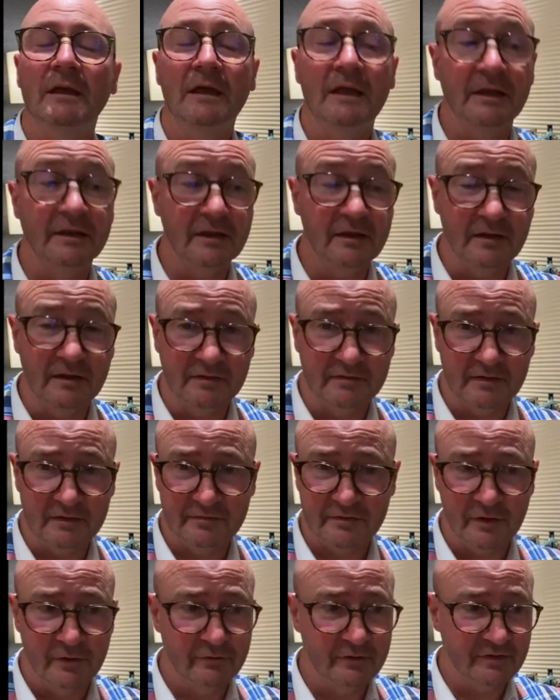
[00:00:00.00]
It is.
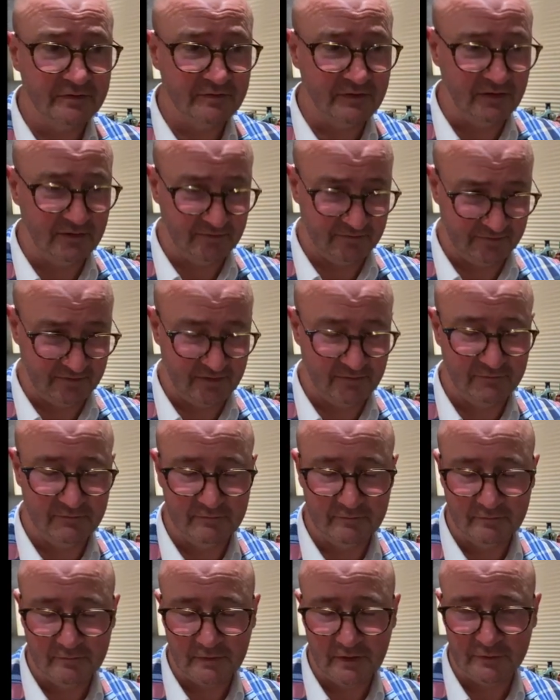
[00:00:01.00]
So it's it's
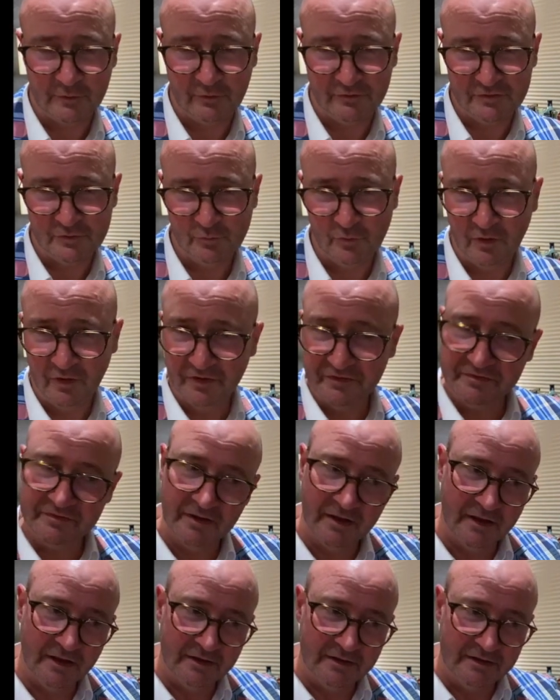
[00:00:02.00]
um, the question was,
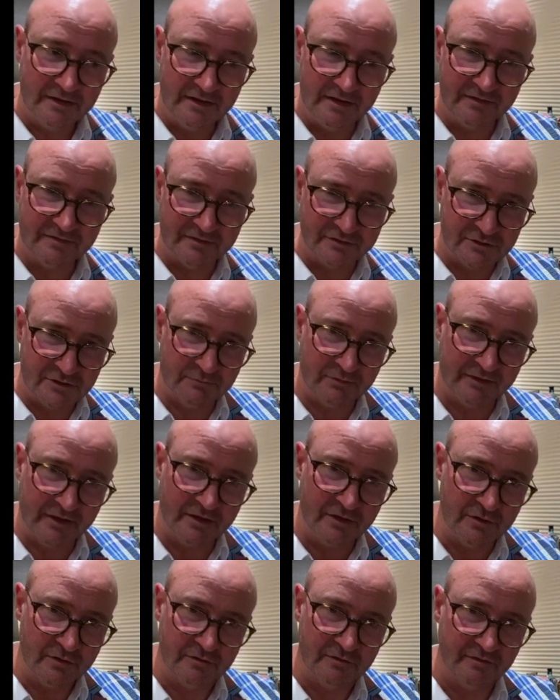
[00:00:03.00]
is the juniper they
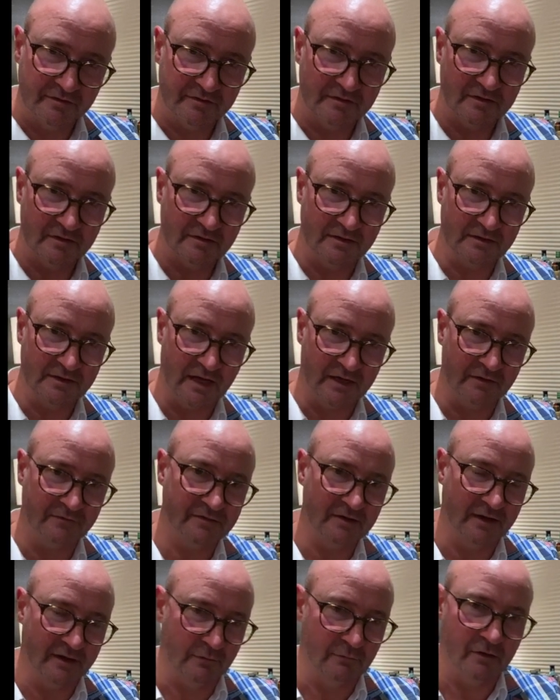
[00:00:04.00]
use native
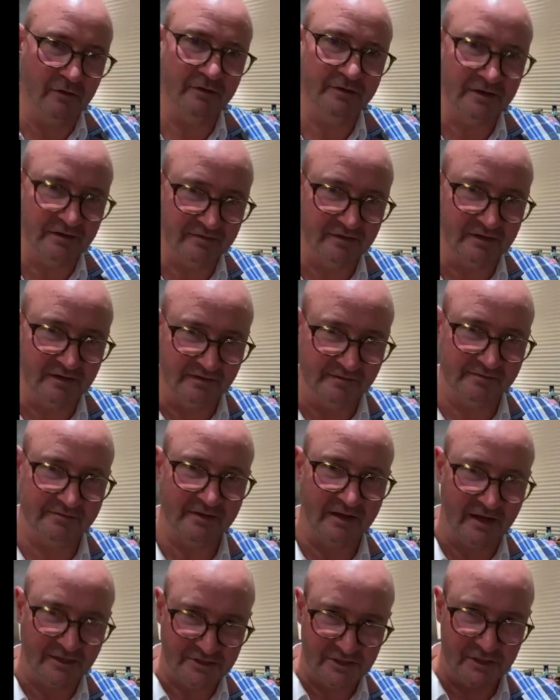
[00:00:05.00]
to Illawarra? Yes, it is.
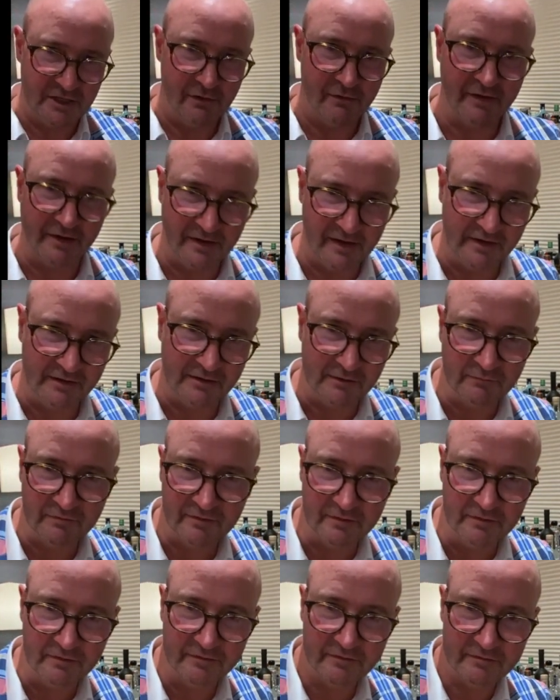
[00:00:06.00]
They actually go out and get it
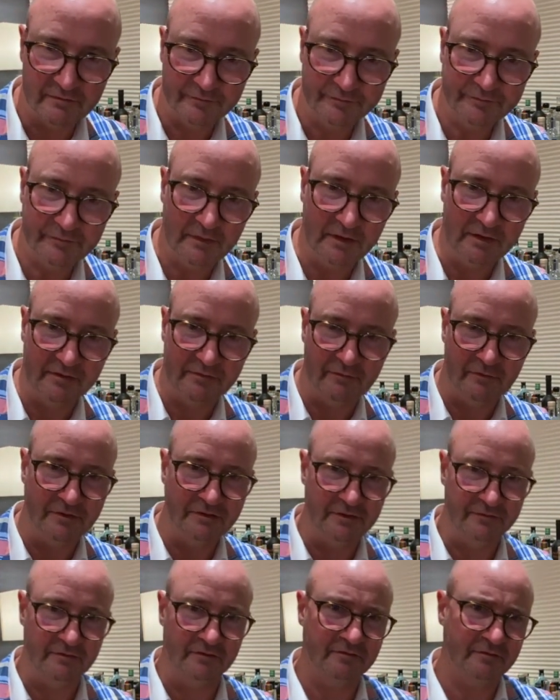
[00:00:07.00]
themselves. It's very
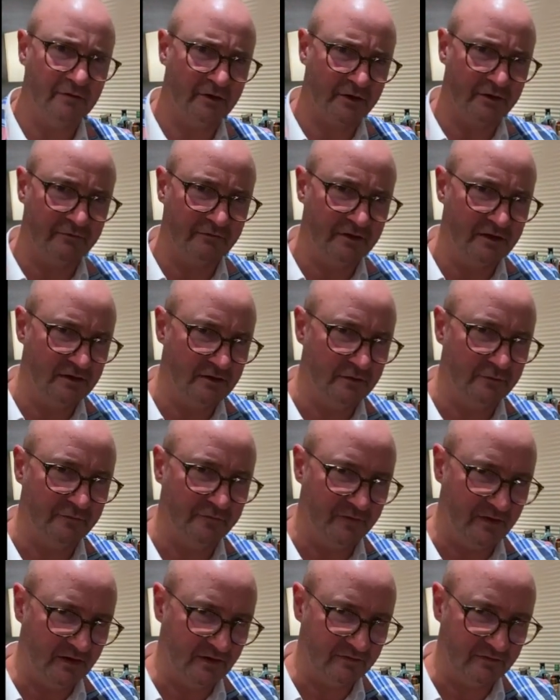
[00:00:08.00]
different. It's quite a green little
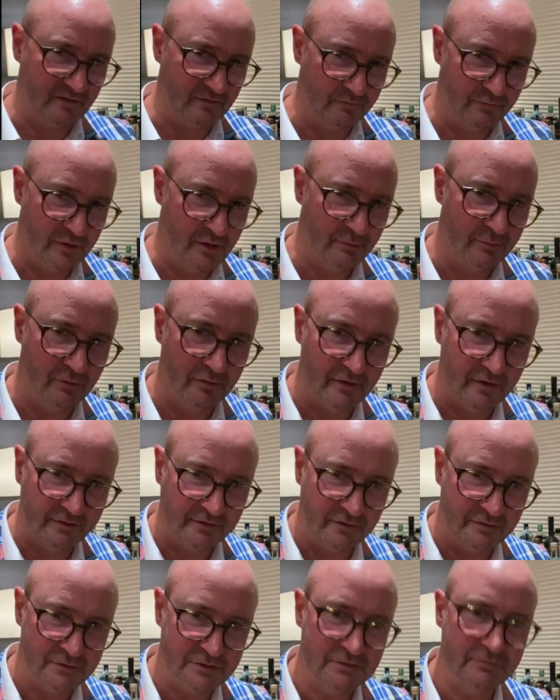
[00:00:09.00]
thing. It's not purple
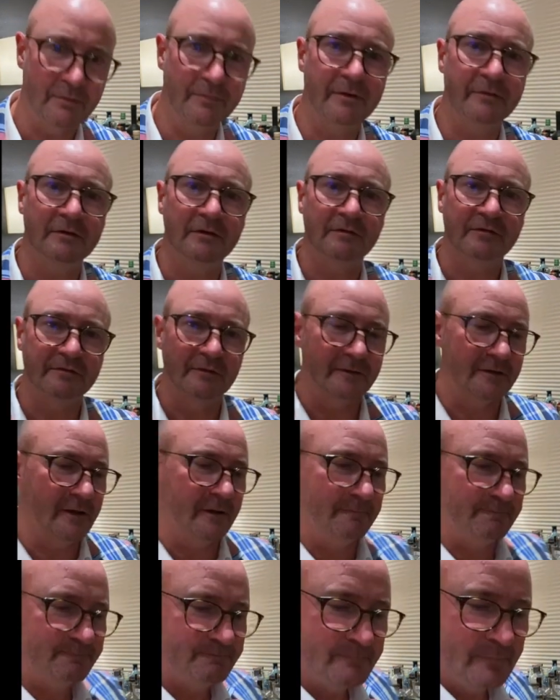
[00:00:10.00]
like a juniper berry. So yeah.